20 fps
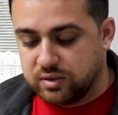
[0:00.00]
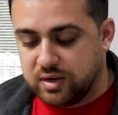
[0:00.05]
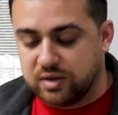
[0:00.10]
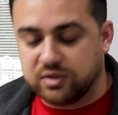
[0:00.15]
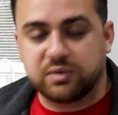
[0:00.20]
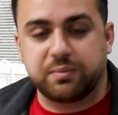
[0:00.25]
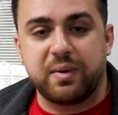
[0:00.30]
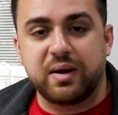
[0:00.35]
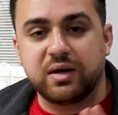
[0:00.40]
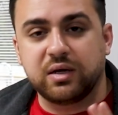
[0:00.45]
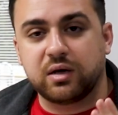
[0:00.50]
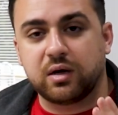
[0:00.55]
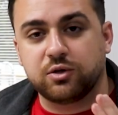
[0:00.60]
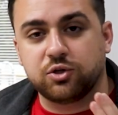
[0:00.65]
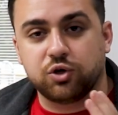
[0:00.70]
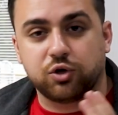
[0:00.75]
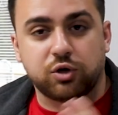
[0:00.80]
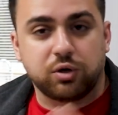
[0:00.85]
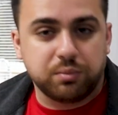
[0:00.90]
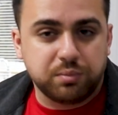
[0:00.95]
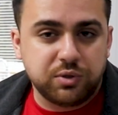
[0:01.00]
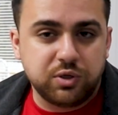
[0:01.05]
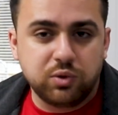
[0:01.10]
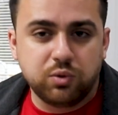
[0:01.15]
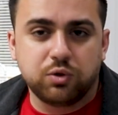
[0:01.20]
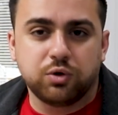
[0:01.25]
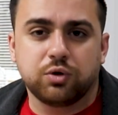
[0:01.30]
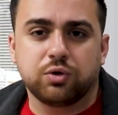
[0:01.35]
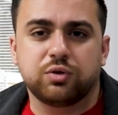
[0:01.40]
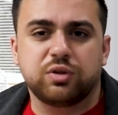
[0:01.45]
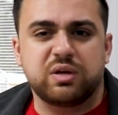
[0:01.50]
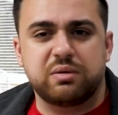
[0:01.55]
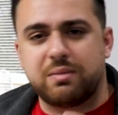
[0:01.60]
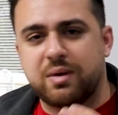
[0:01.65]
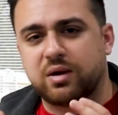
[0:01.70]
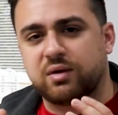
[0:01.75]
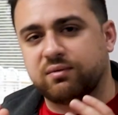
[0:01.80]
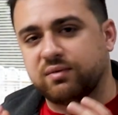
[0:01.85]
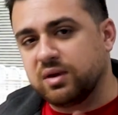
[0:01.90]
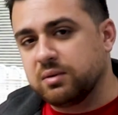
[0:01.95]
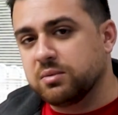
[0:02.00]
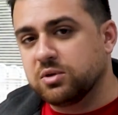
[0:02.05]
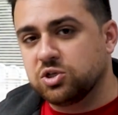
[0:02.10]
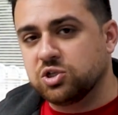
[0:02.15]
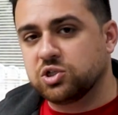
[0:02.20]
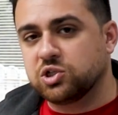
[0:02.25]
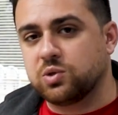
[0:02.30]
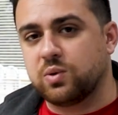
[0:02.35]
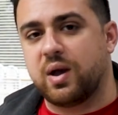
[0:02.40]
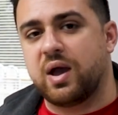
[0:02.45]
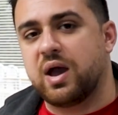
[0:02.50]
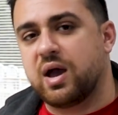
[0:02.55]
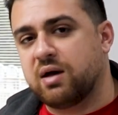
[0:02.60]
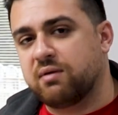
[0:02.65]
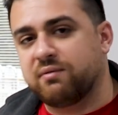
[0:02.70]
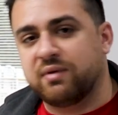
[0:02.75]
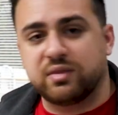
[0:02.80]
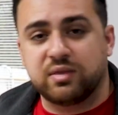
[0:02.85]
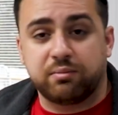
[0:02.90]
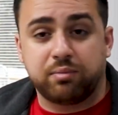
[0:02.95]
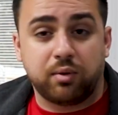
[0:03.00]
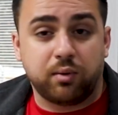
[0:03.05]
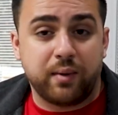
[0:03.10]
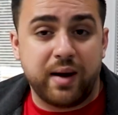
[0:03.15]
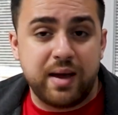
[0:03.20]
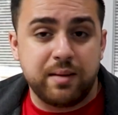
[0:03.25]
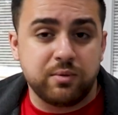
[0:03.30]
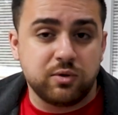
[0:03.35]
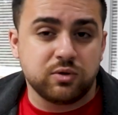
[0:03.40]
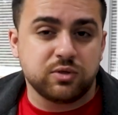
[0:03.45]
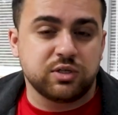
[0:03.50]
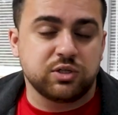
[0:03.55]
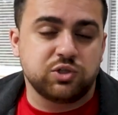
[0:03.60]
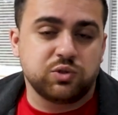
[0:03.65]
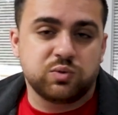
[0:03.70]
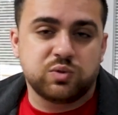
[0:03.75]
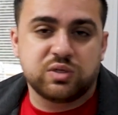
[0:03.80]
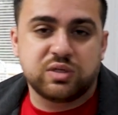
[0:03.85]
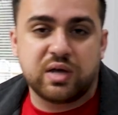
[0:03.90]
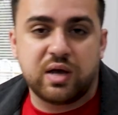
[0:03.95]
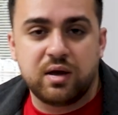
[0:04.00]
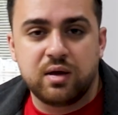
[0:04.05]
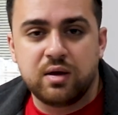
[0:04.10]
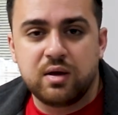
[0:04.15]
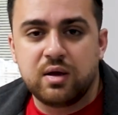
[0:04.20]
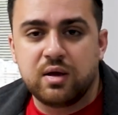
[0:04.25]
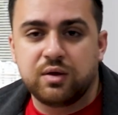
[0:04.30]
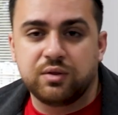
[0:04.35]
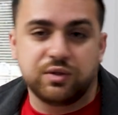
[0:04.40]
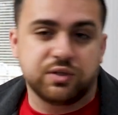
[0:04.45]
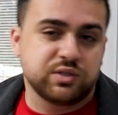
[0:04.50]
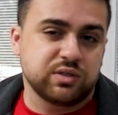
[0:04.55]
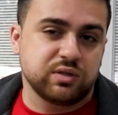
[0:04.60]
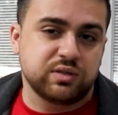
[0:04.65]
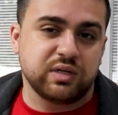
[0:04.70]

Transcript: Now, depending on your computer, the amount of images you have, and the parameters that you set, this